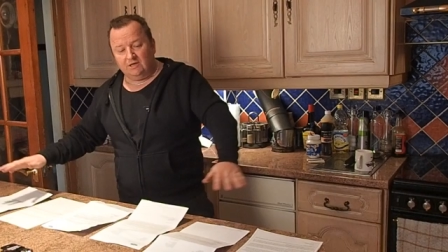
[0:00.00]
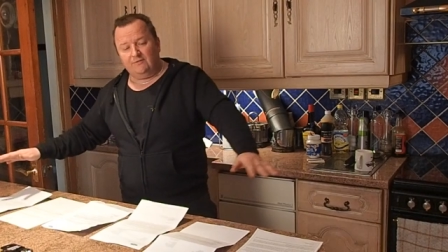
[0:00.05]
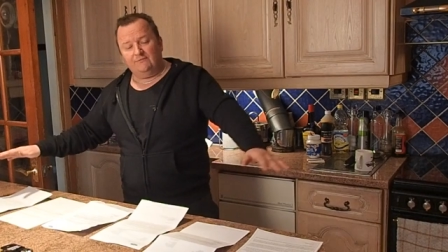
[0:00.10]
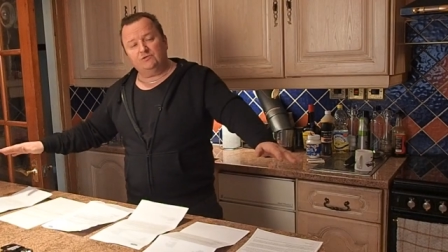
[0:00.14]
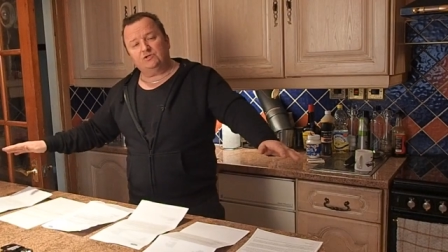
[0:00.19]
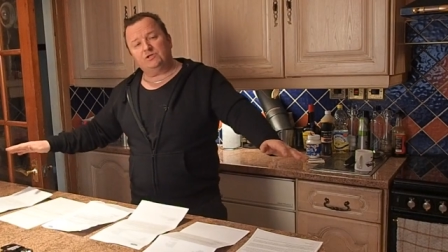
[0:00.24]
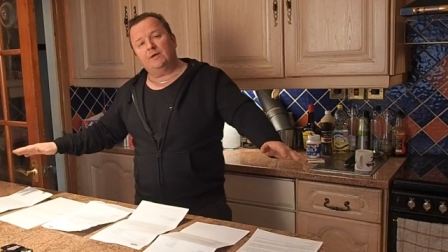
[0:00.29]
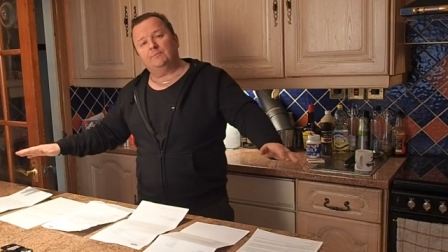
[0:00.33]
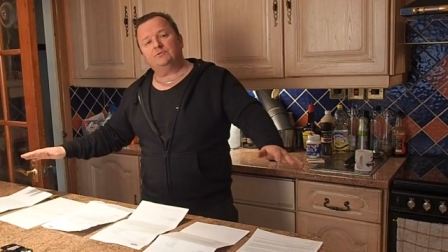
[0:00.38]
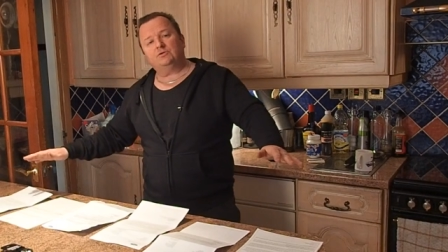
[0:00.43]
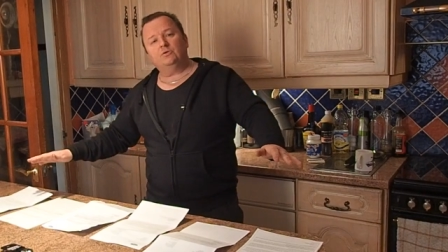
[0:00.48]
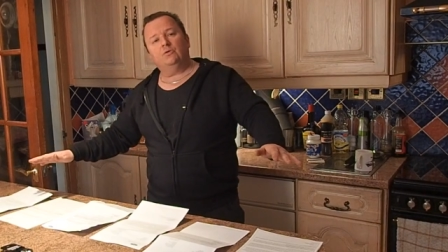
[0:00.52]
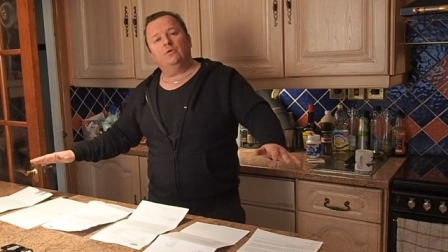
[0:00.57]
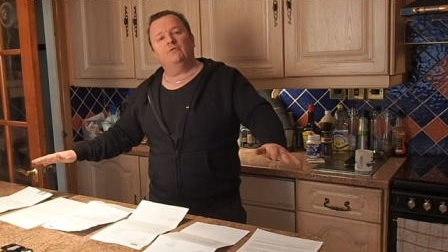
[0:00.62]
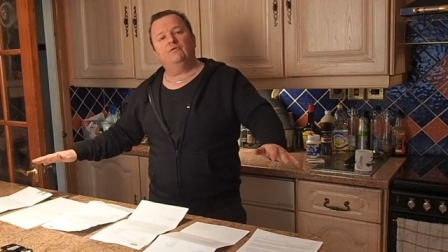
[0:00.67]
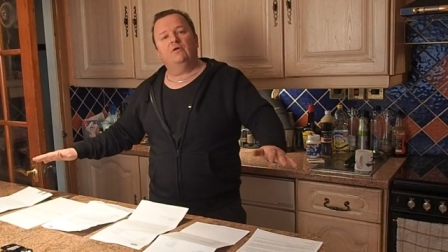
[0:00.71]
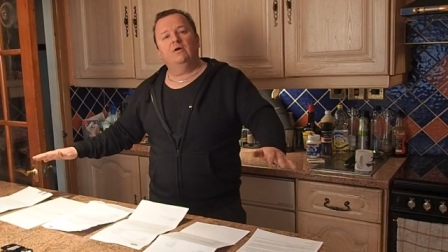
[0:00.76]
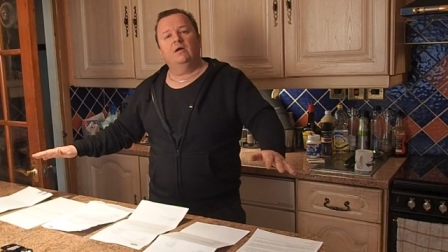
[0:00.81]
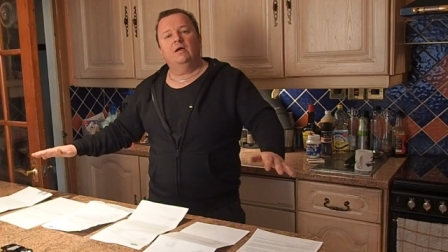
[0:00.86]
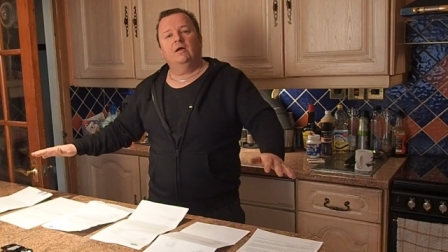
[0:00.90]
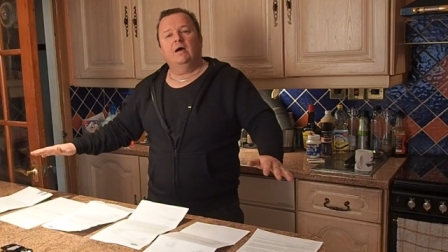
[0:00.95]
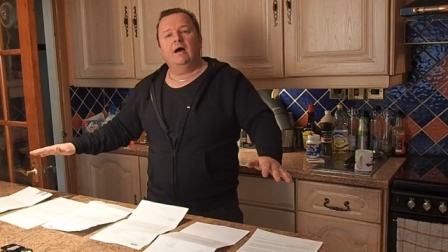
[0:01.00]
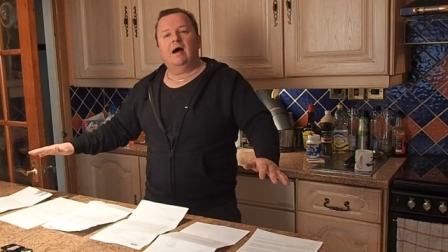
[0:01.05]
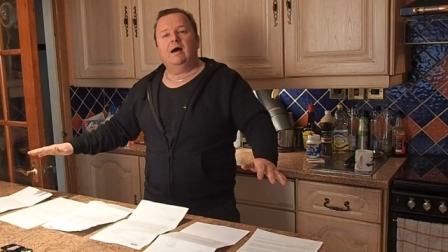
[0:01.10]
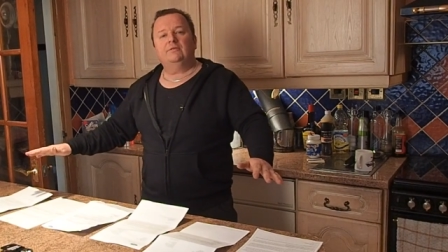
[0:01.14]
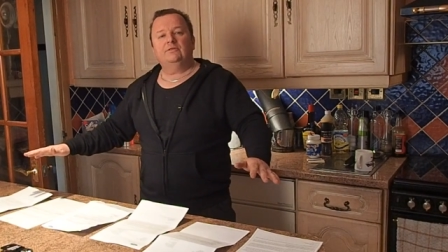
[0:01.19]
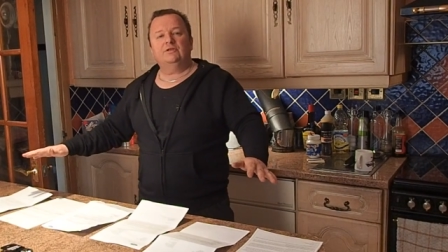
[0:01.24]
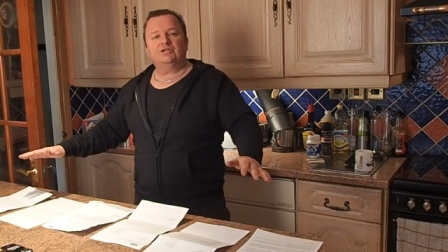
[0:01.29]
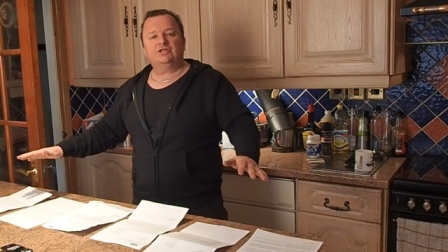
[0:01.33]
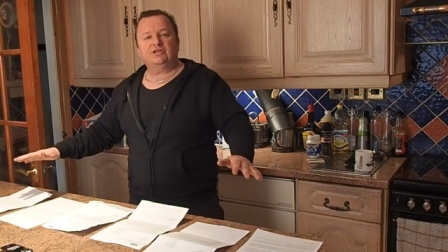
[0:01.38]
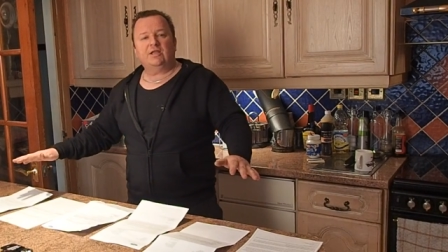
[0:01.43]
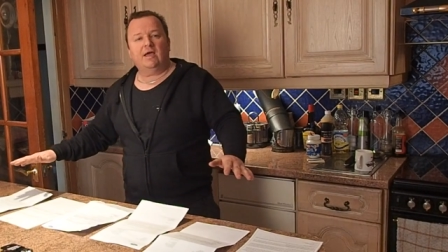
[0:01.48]
give you some sort of
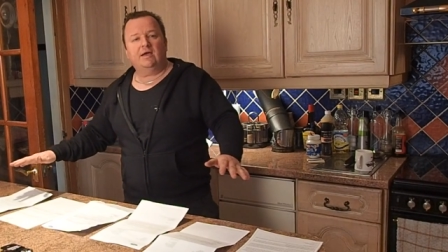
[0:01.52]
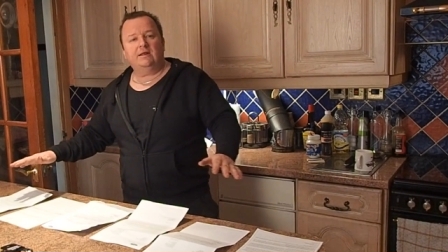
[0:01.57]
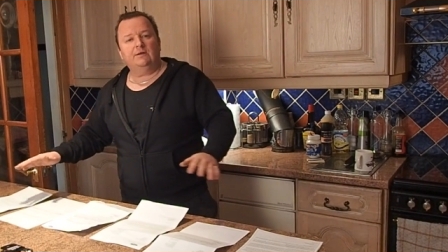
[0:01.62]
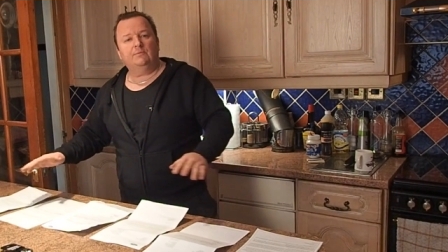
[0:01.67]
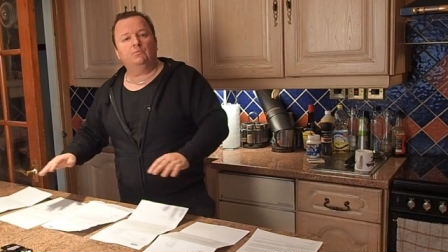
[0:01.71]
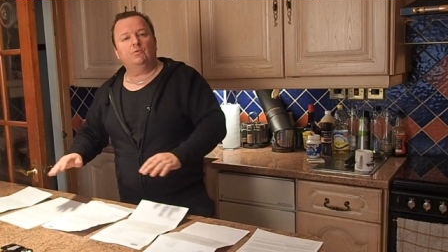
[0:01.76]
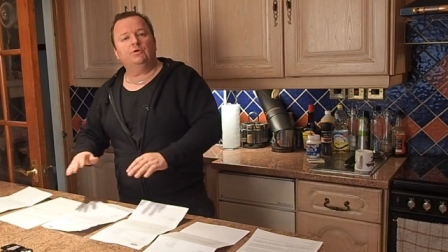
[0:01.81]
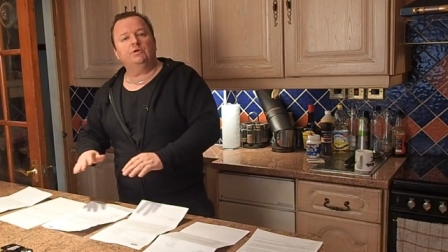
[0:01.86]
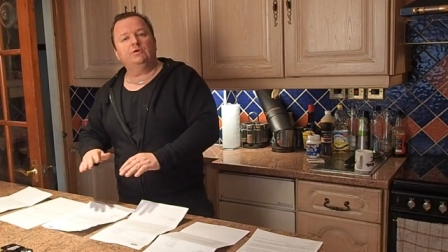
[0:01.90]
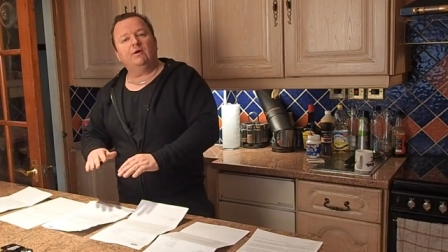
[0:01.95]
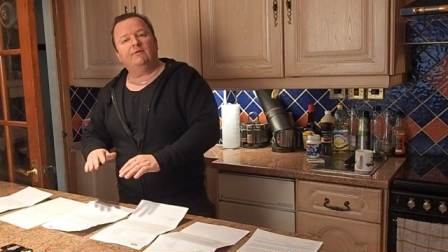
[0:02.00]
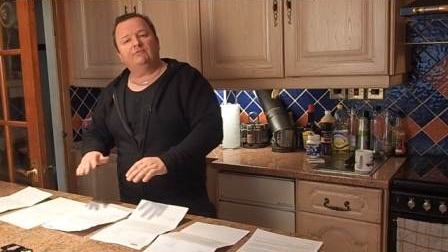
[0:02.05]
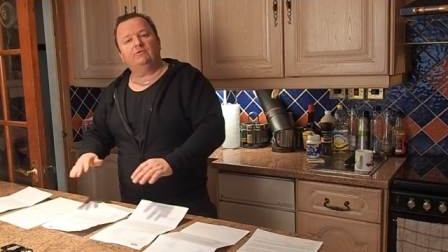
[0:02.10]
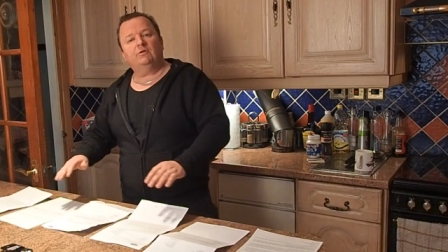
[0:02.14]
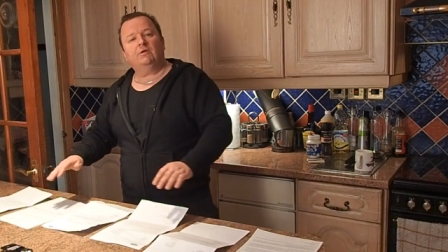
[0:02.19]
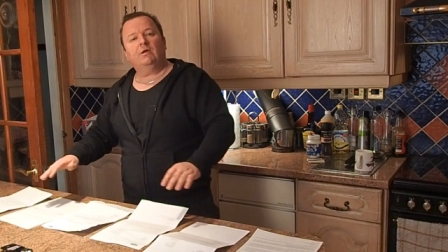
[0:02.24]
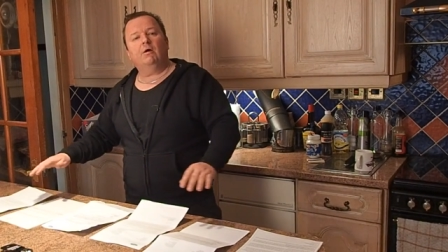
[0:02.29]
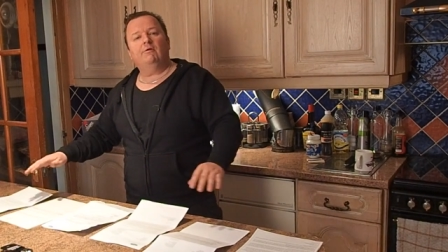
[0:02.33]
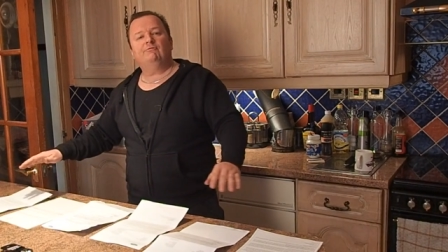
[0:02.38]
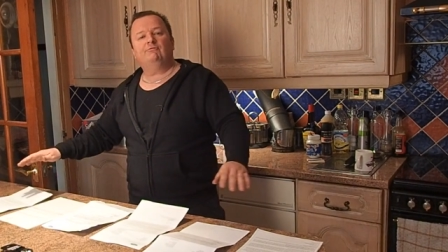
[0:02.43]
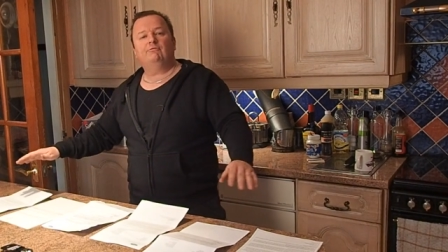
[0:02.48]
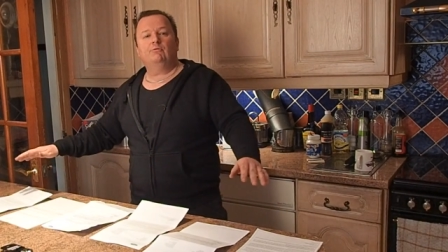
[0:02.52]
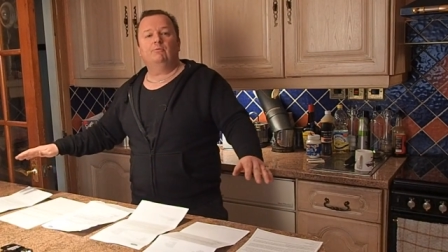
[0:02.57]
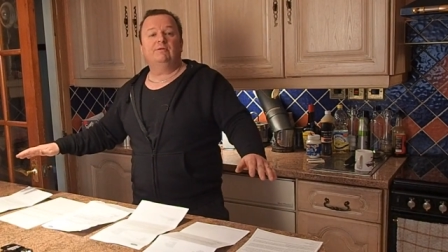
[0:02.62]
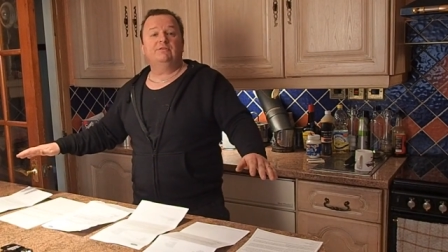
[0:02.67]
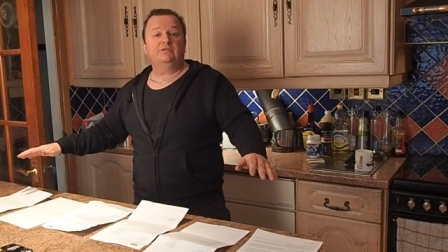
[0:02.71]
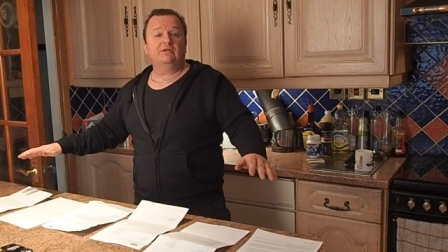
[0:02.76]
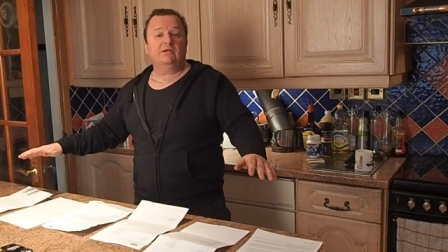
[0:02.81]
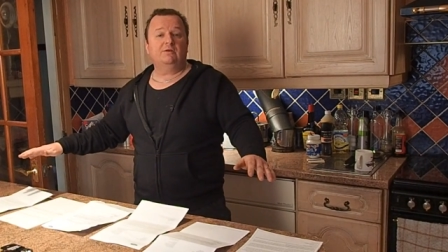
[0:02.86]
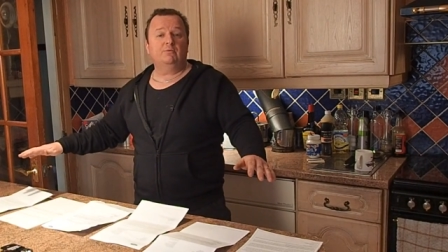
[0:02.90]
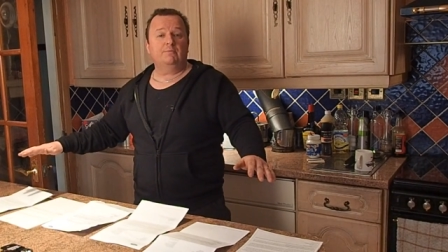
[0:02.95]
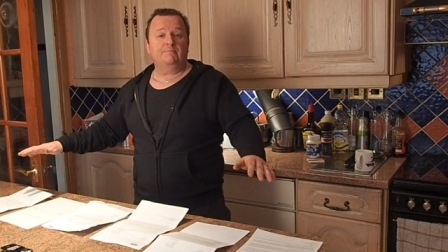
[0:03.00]
understanding what you have to go through when
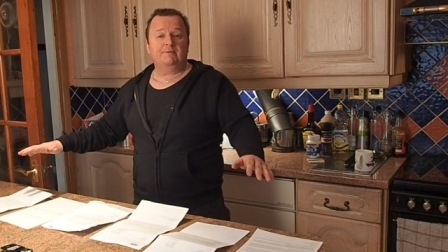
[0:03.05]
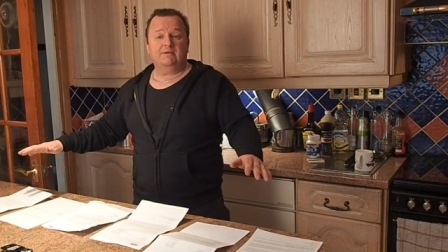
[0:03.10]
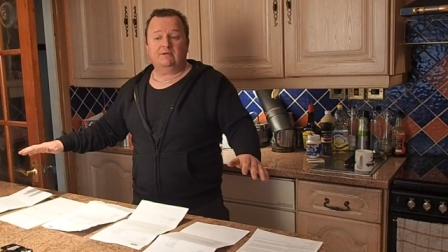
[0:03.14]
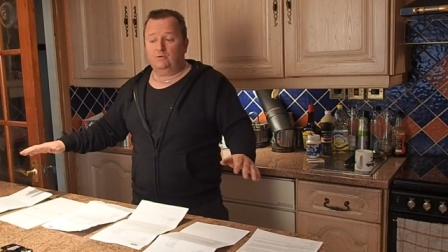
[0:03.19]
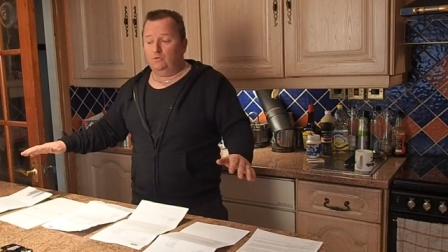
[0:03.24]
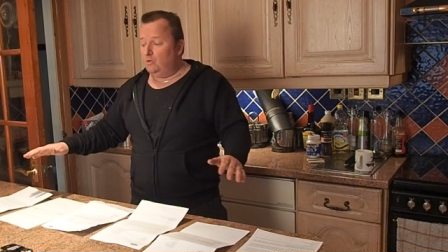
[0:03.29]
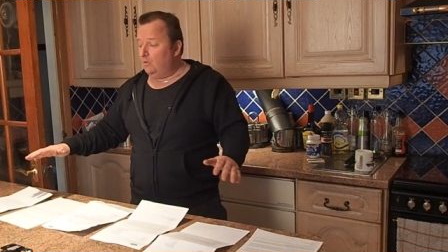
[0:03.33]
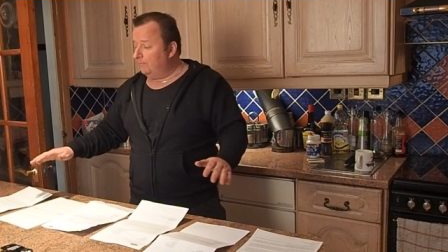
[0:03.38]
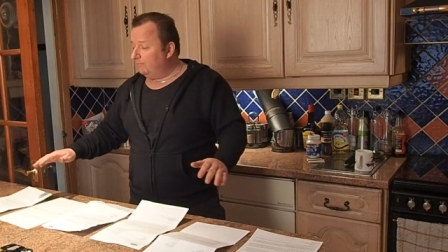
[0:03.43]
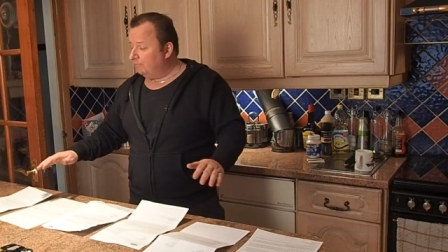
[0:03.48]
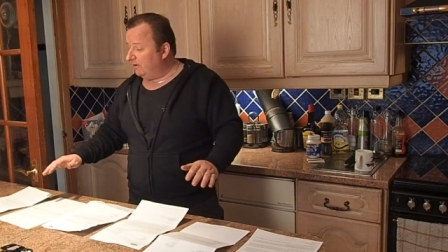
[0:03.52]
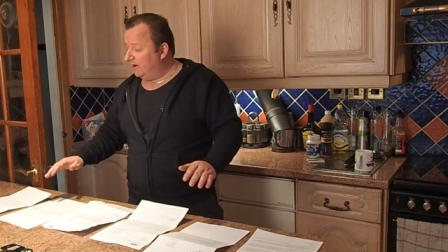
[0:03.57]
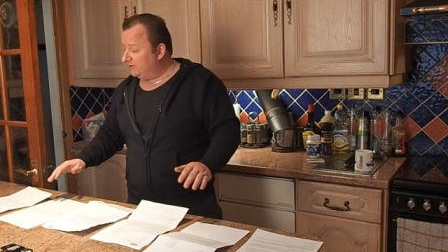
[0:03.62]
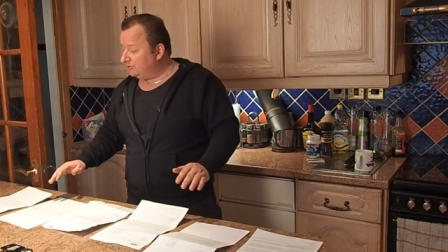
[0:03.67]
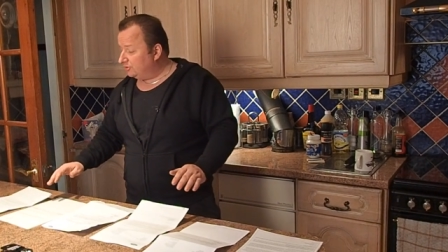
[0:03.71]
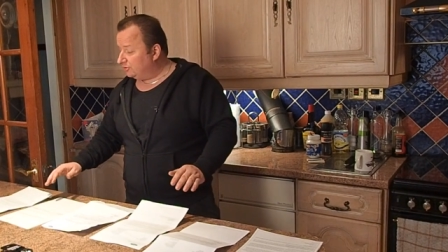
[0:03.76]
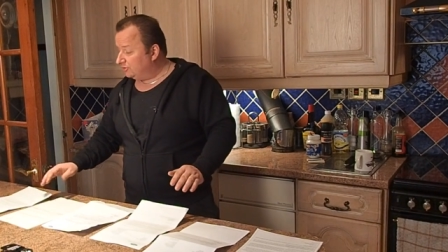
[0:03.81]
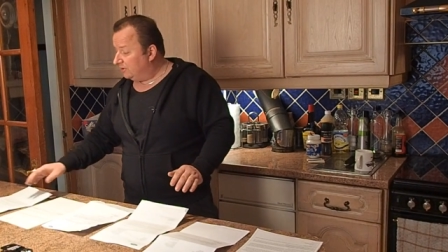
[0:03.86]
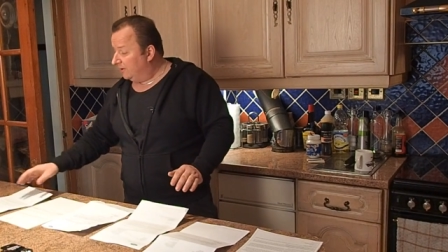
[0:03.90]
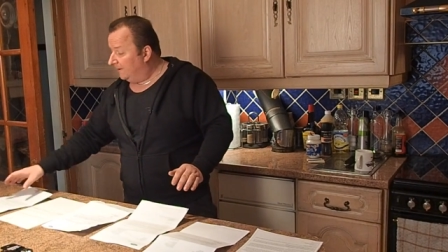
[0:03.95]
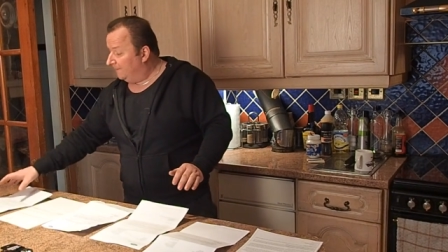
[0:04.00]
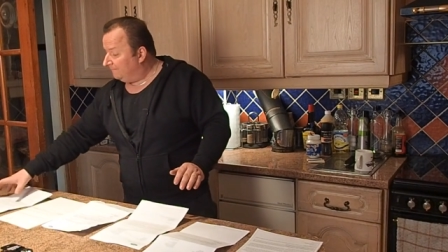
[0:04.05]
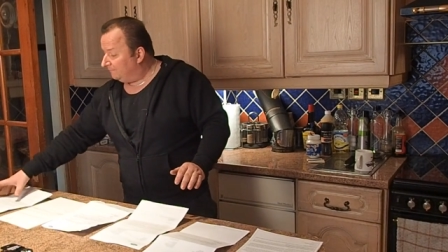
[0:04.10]
dealing with big corporations.